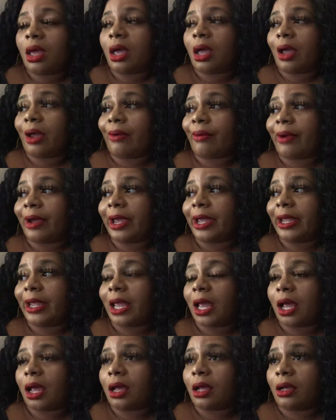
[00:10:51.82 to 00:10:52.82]
All right,
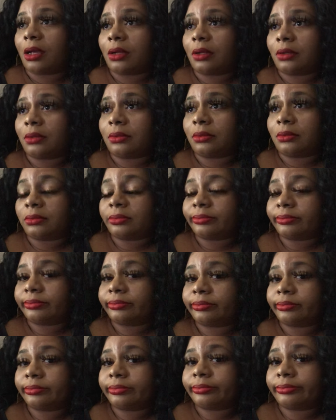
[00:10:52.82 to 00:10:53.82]
y'all.
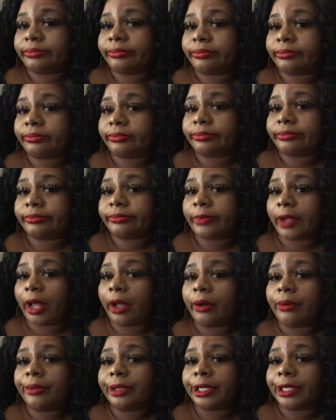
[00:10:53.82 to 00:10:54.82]
I
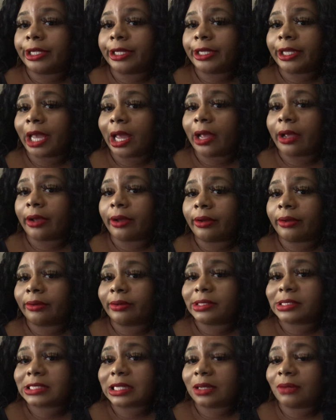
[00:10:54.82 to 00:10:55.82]
don't want to leave y'all
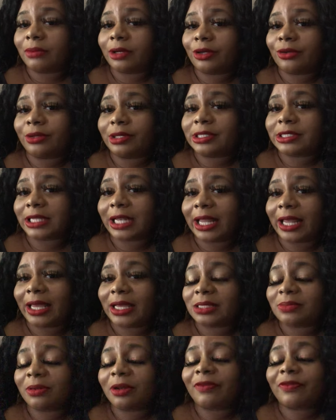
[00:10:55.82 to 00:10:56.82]
because I don't want to do this
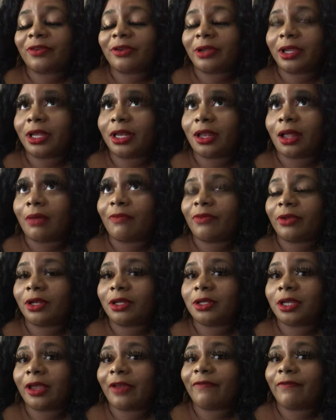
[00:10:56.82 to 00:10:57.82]
class. But I'm
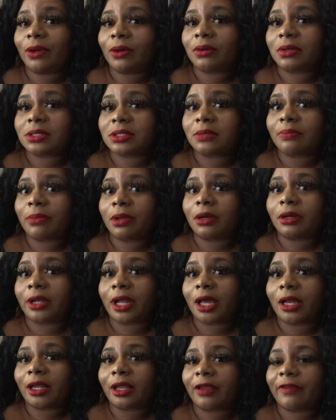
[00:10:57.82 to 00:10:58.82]
finna get focused and buckle
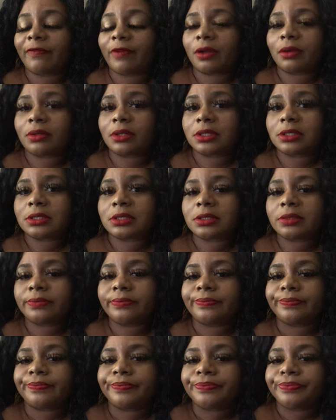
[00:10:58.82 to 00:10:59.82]
down and get focused.
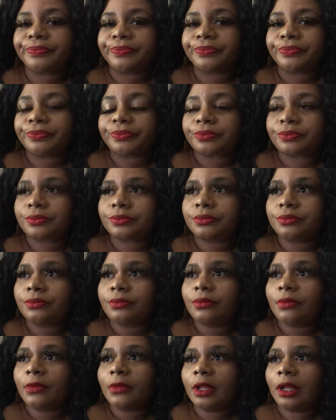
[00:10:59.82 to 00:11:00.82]

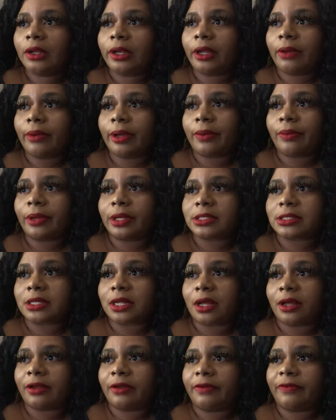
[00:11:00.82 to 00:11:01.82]
That way, once
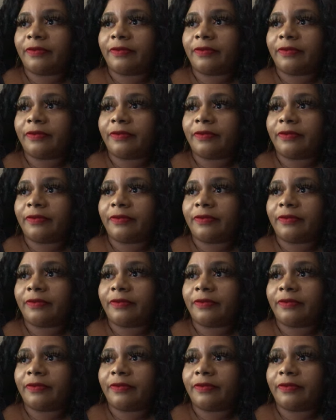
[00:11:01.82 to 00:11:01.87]
I